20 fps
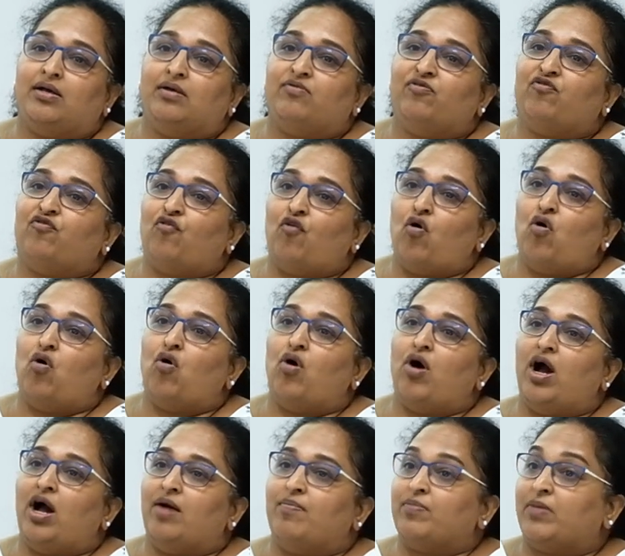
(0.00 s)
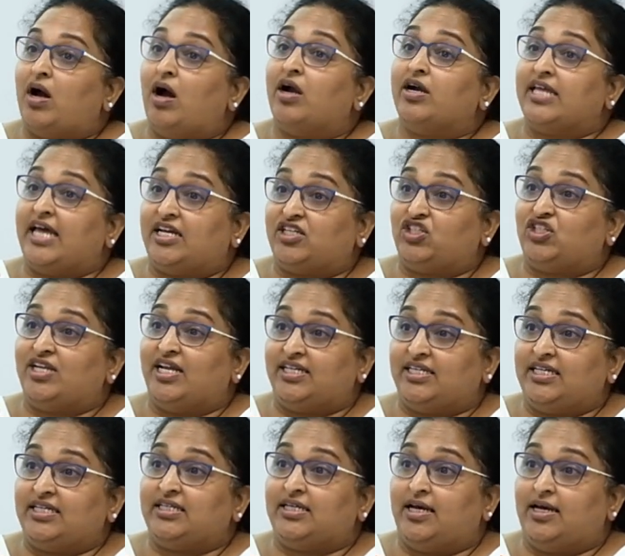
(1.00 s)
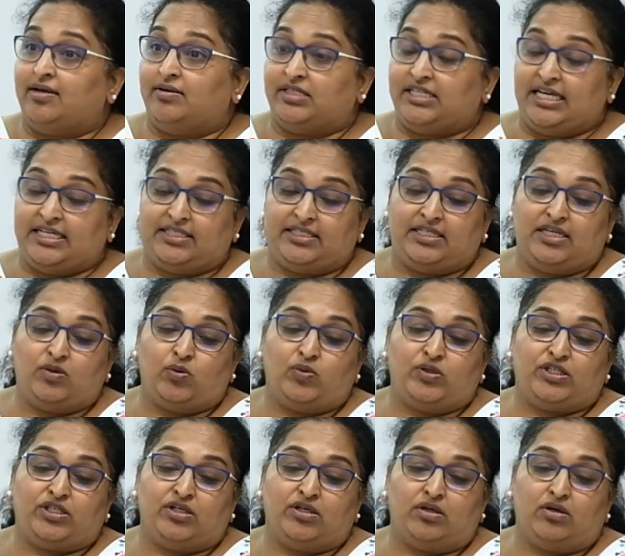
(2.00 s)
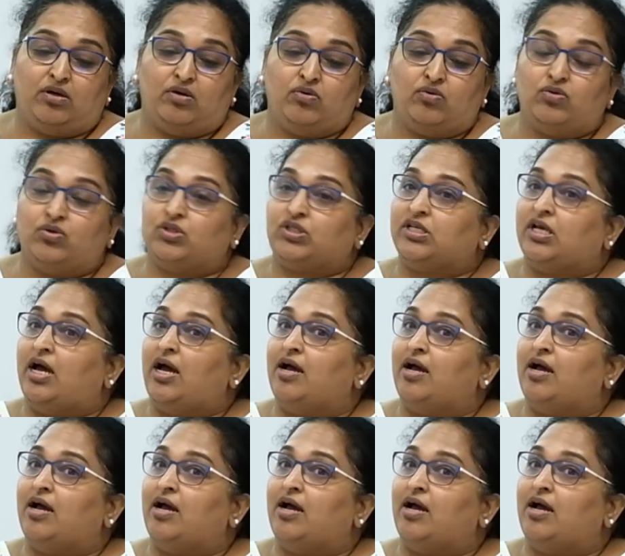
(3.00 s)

for cardiac genetic testing, which includes